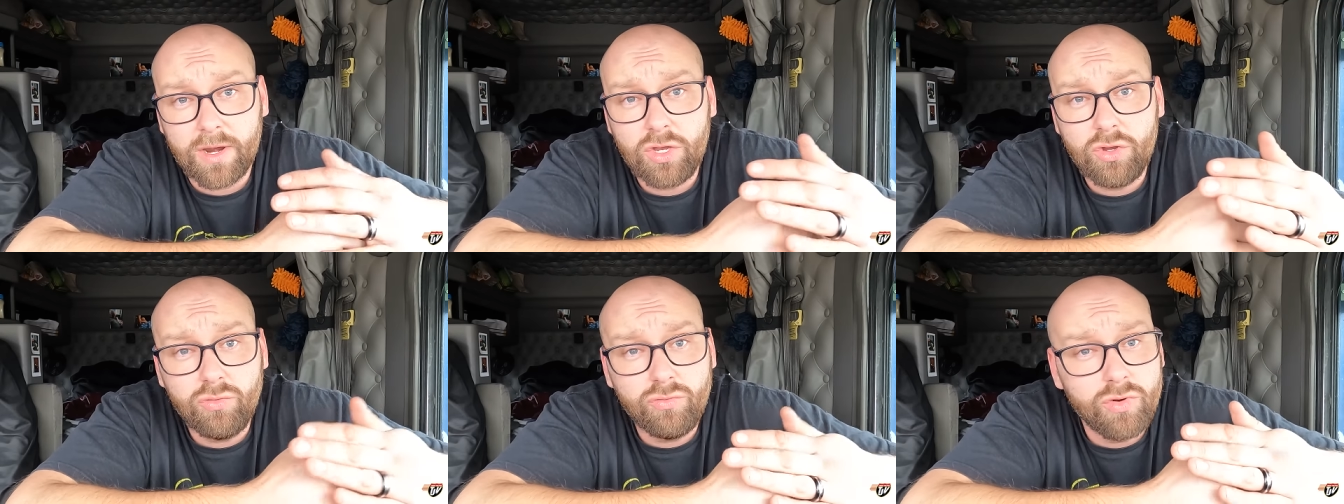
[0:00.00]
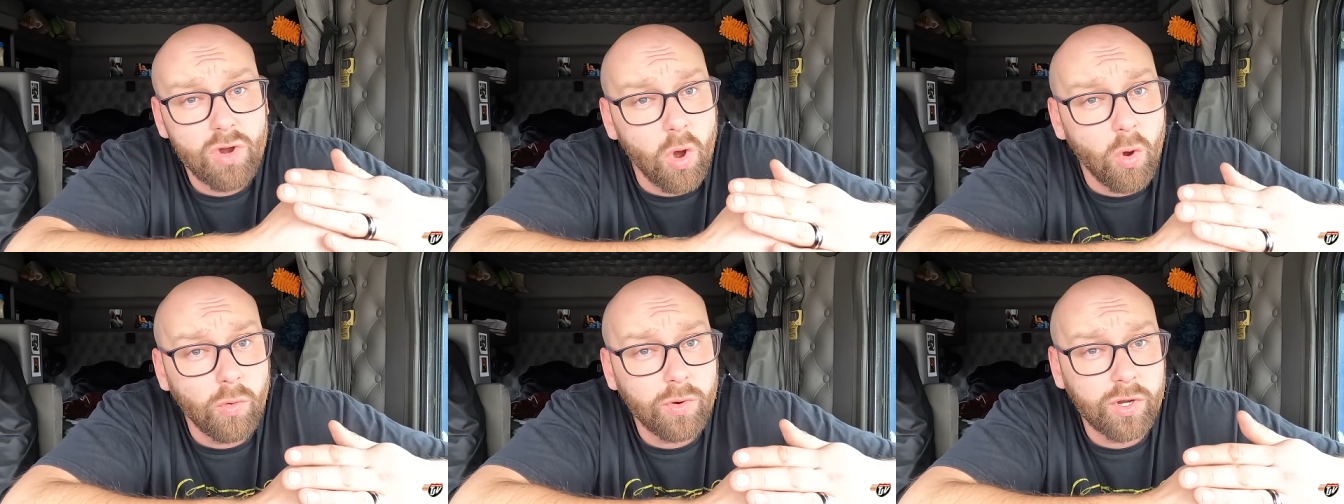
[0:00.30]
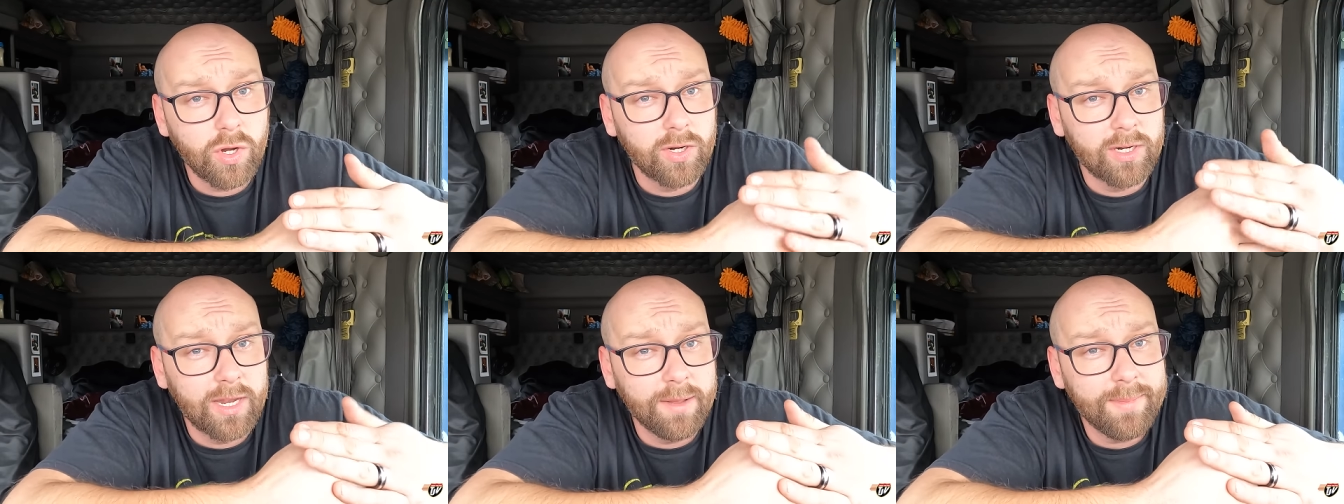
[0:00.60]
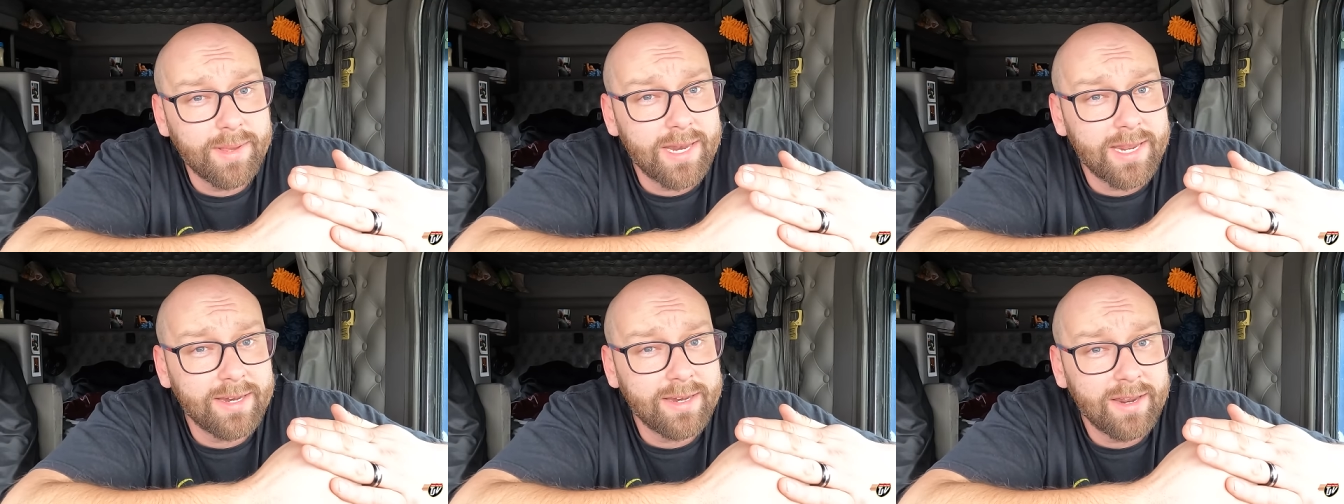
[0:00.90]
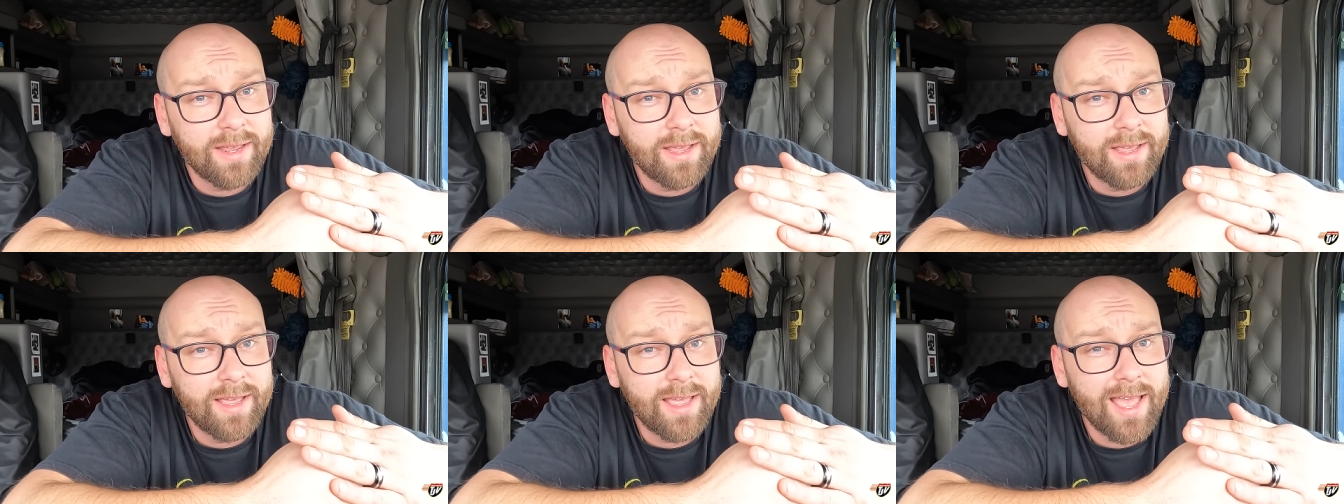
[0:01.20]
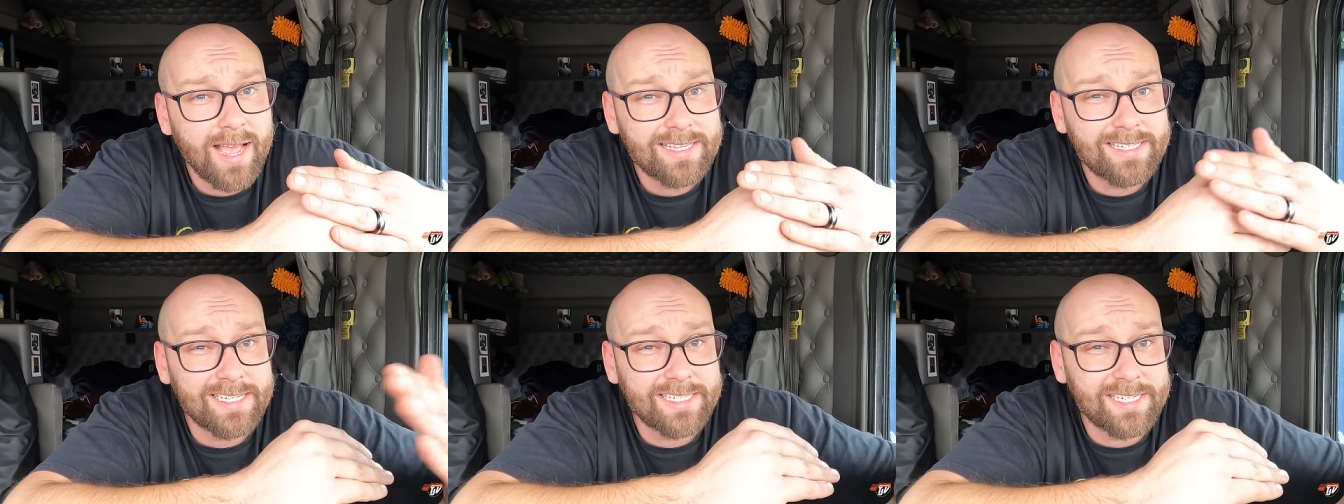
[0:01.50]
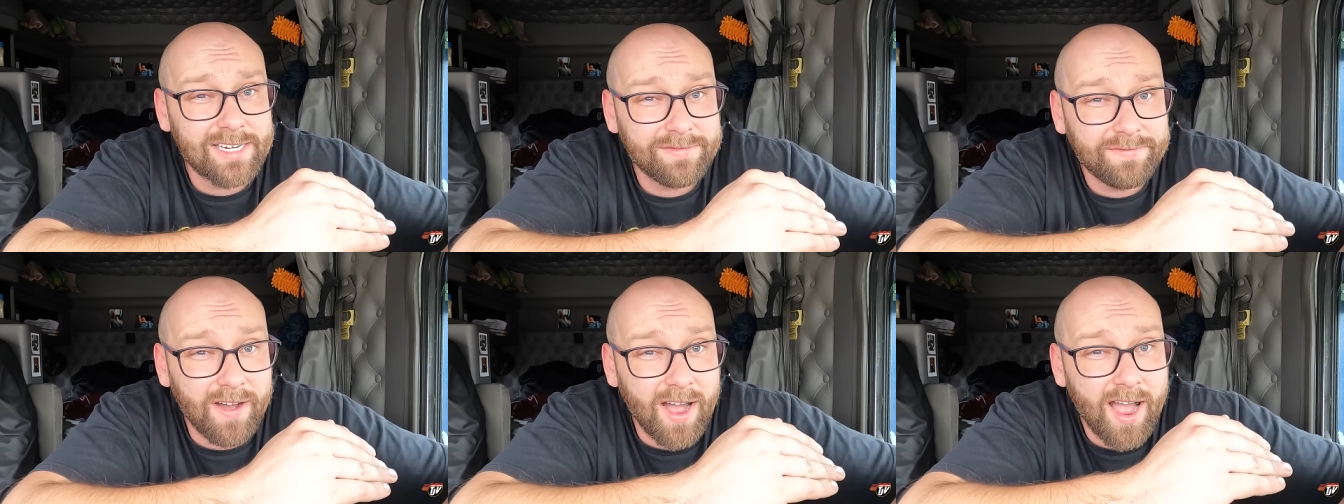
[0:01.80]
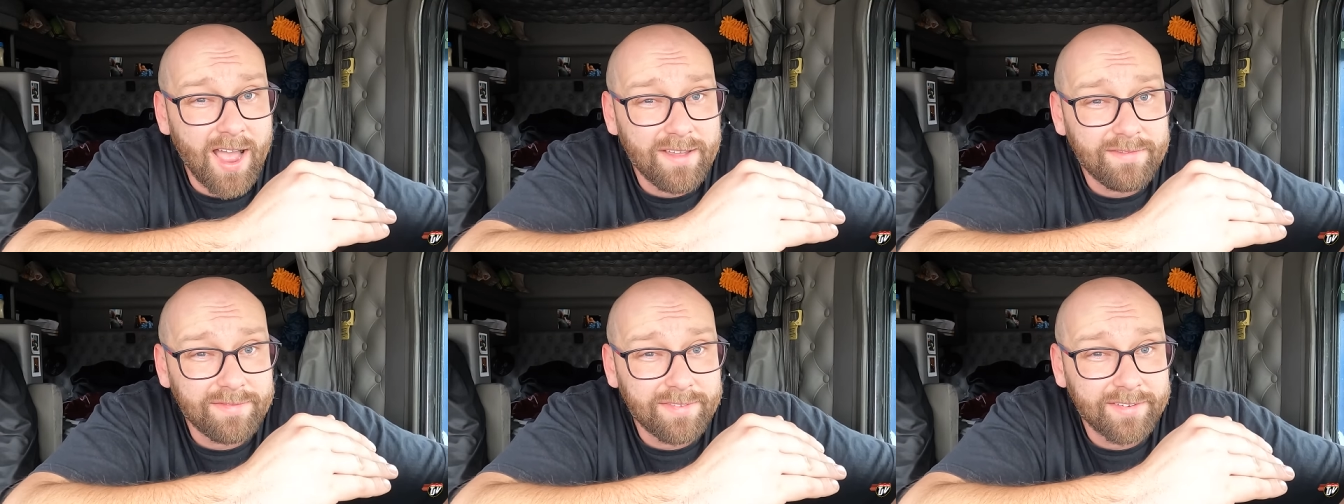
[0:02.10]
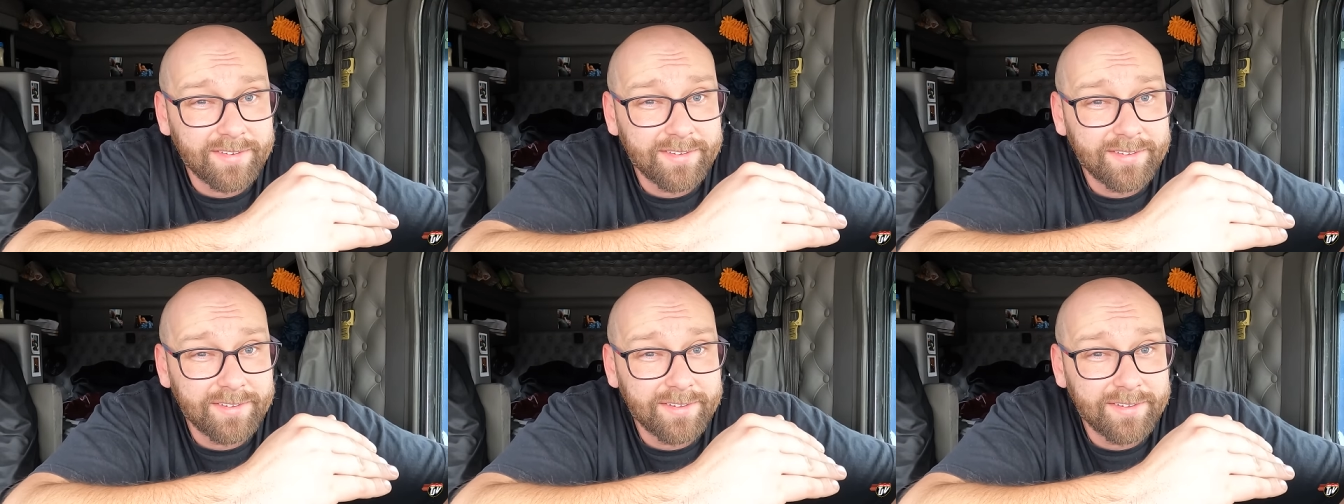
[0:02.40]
and you know you're limited at sixty-five